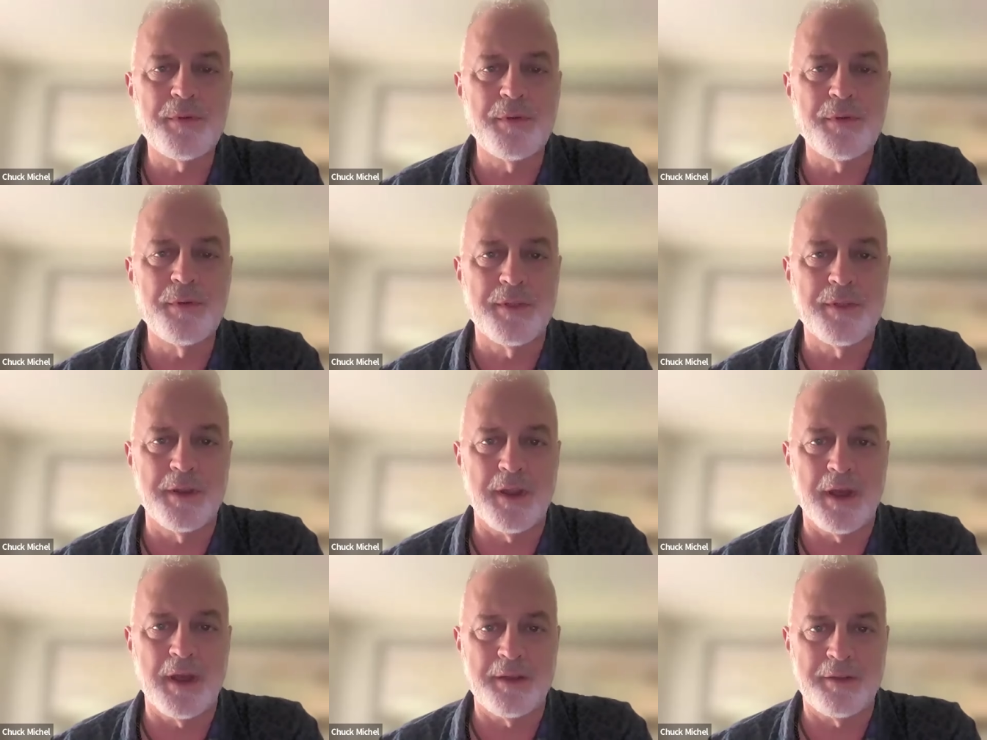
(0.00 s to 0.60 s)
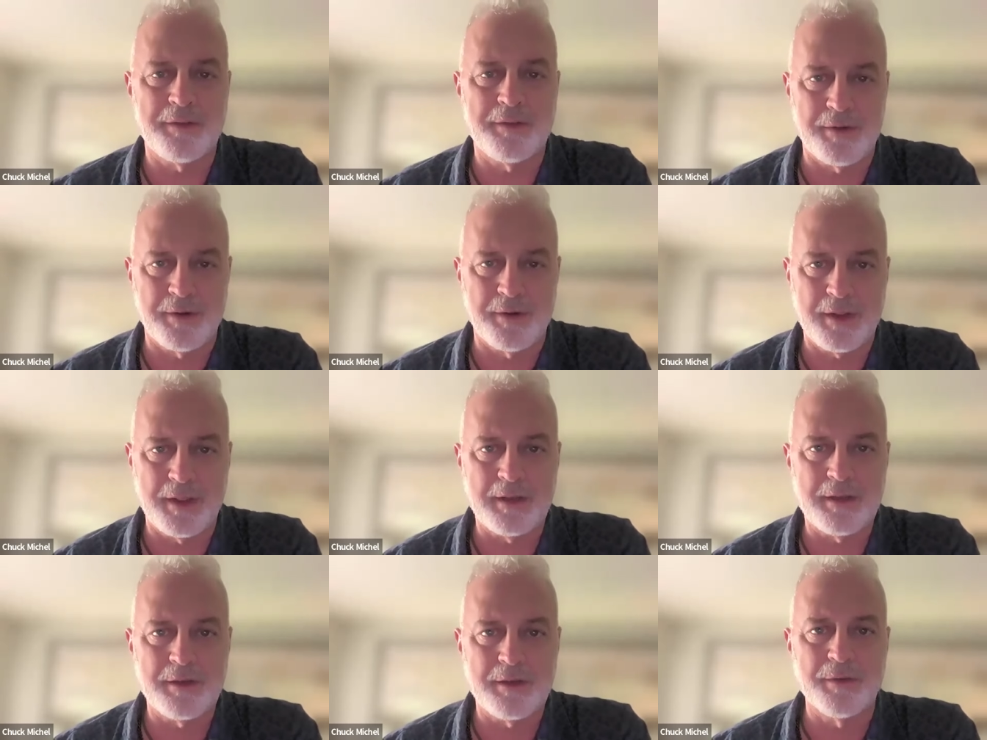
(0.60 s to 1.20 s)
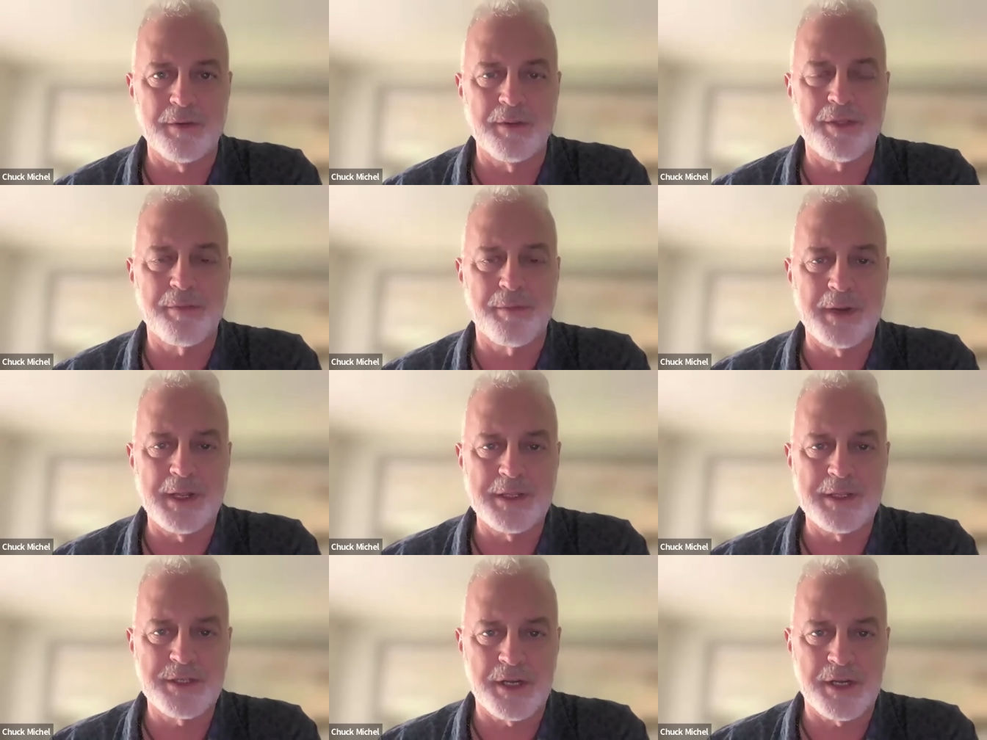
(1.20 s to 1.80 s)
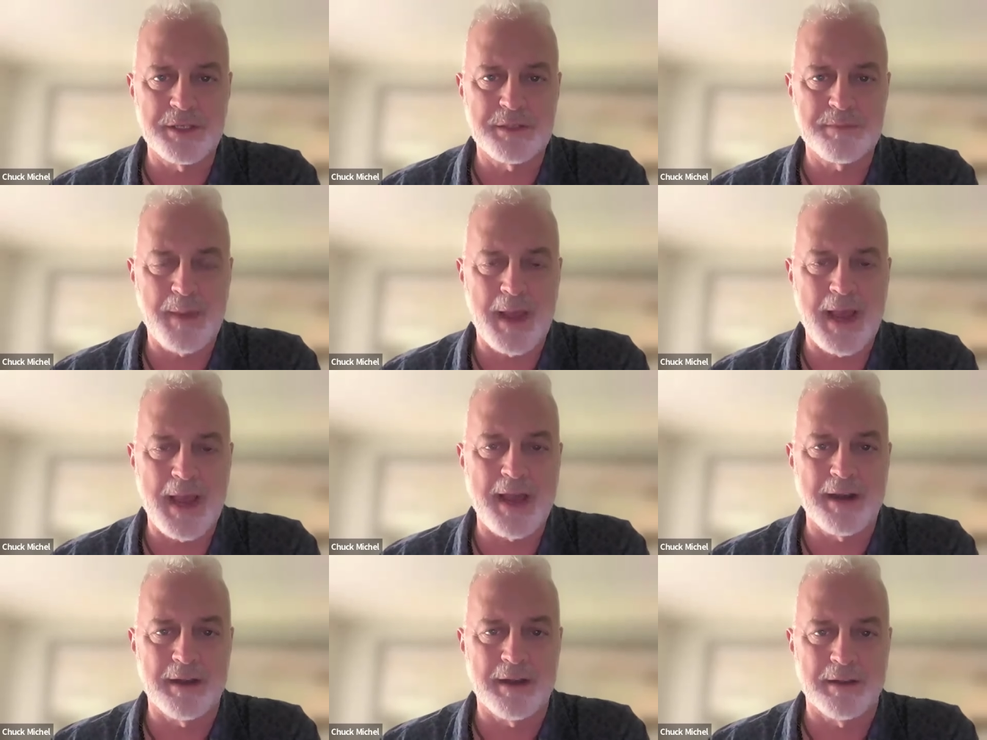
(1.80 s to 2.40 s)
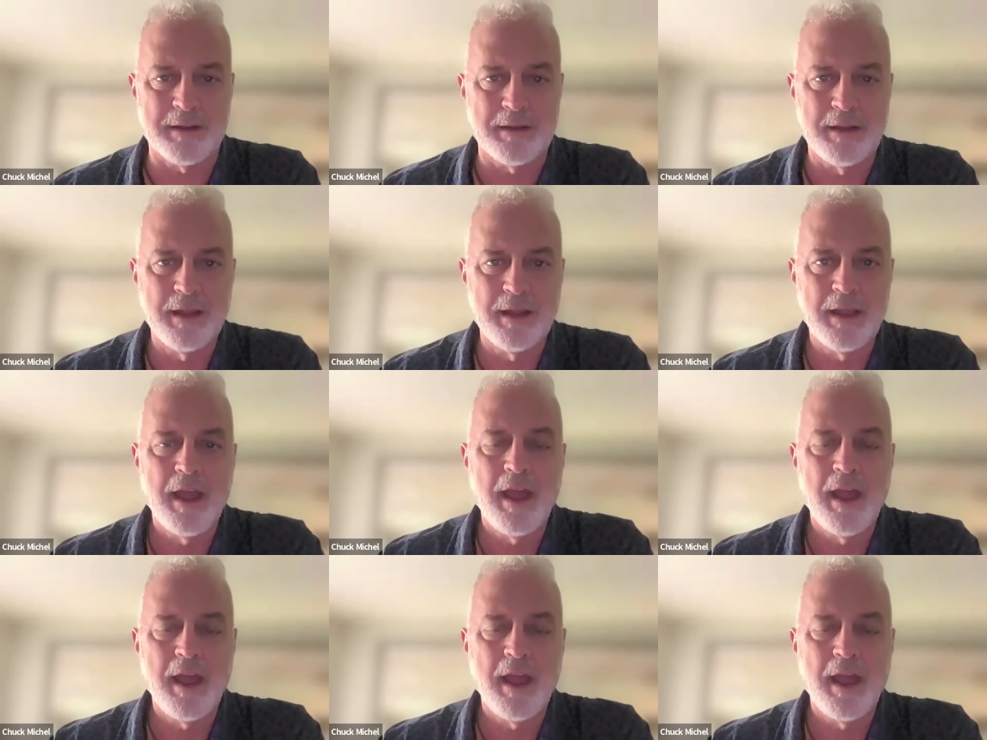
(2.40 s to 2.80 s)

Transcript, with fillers: to the Ninth Circuit to a three-judge panel